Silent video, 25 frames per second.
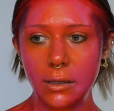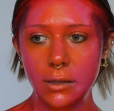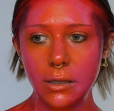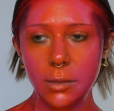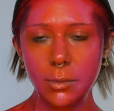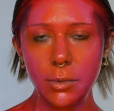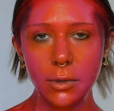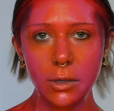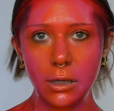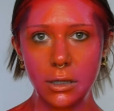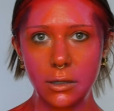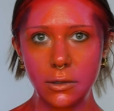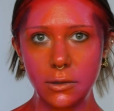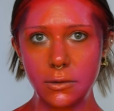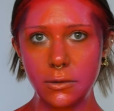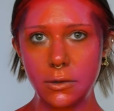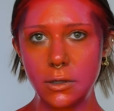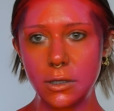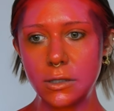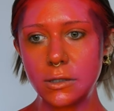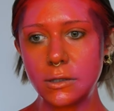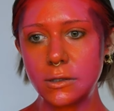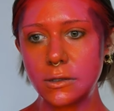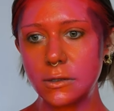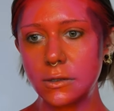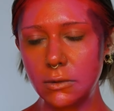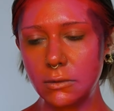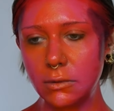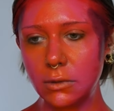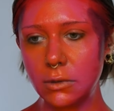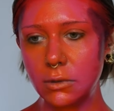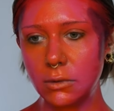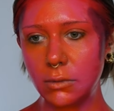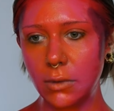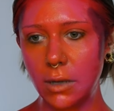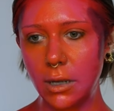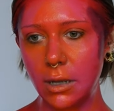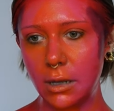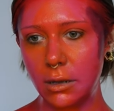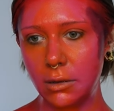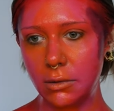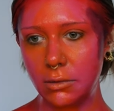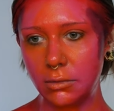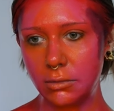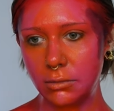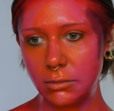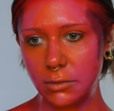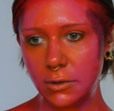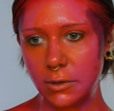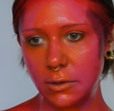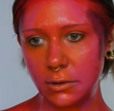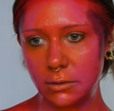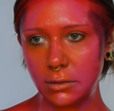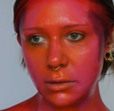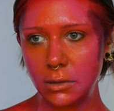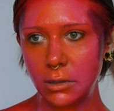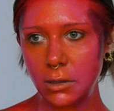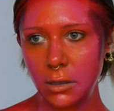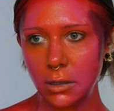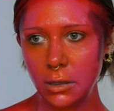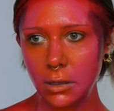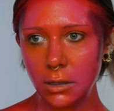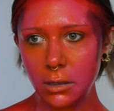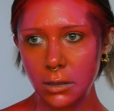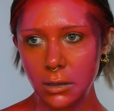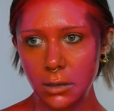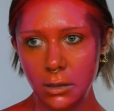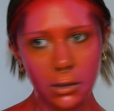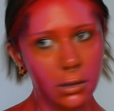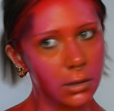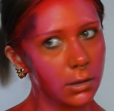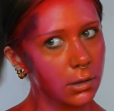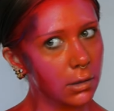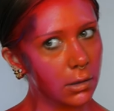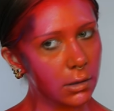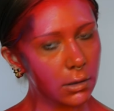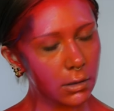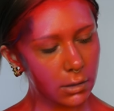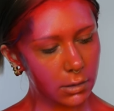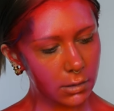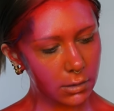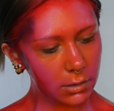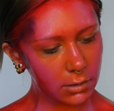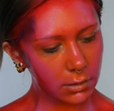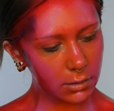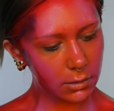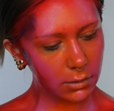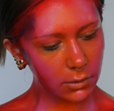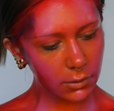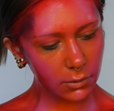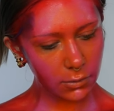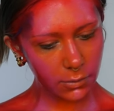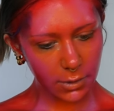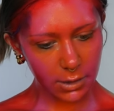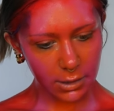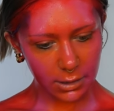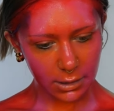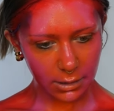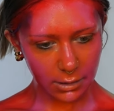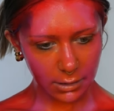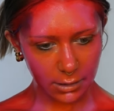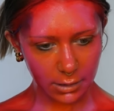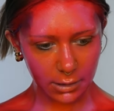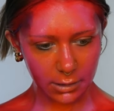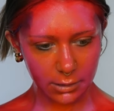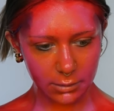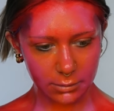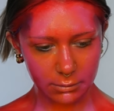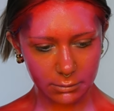typically do this. I don't know how to do anything.